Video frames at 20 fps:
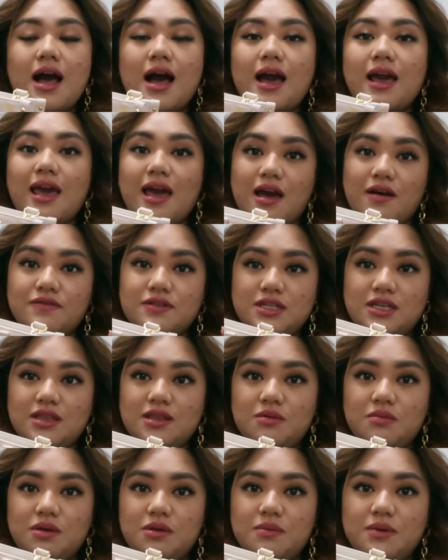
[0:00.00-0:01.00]
I have seen
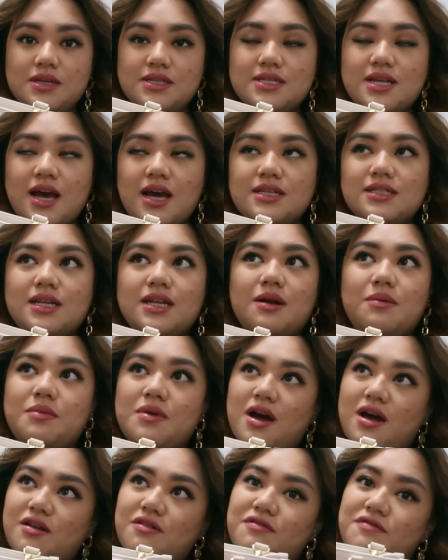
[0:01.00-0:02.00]
the BB size and I'm
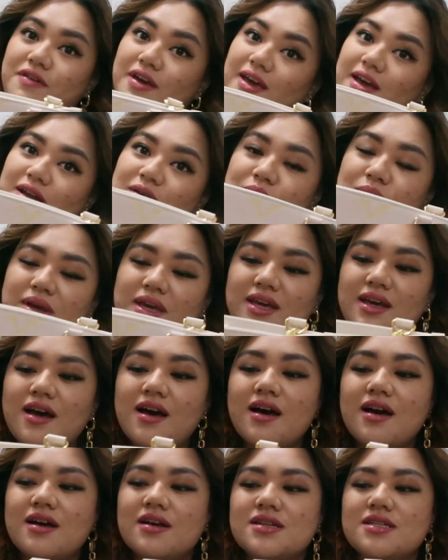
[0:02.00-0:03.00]
not a fan
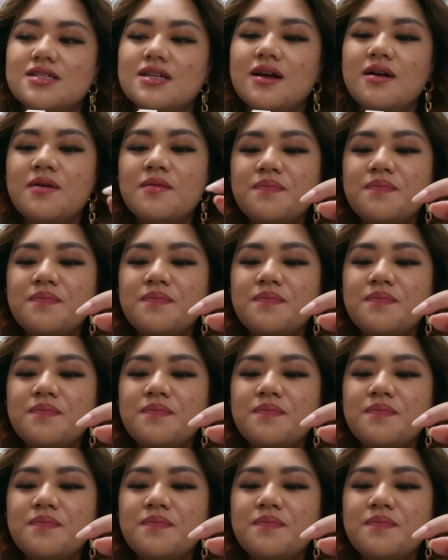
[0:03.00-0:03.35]
because